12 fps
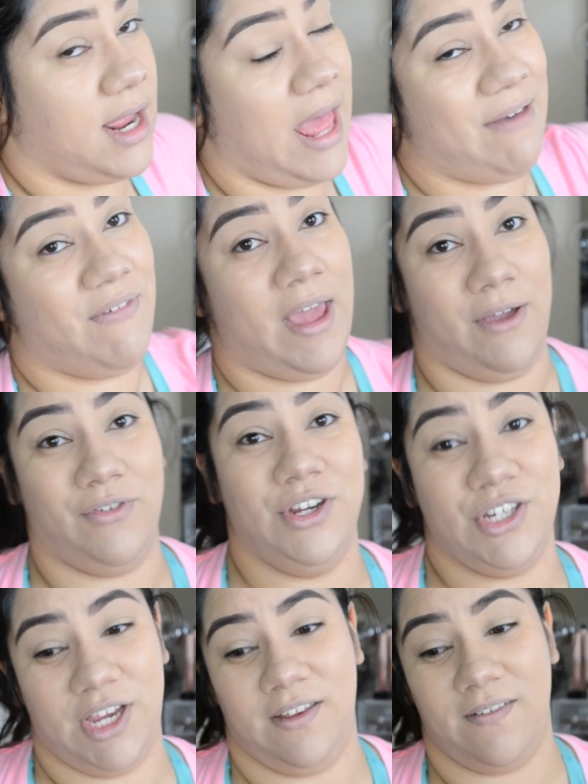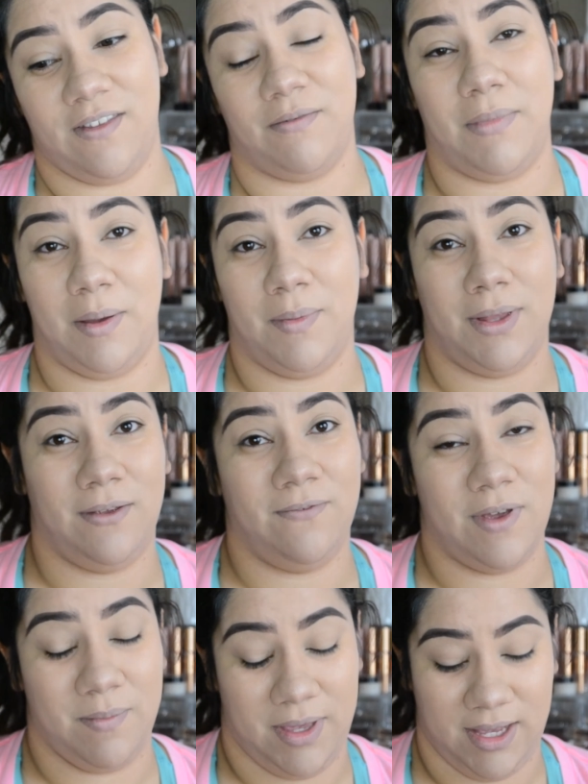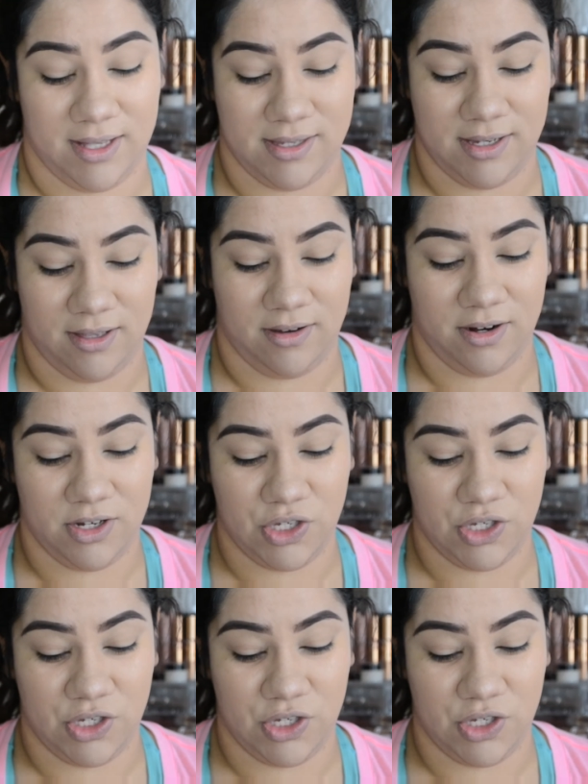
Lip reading: I have every shade of the Maybelline Fit Me concealer,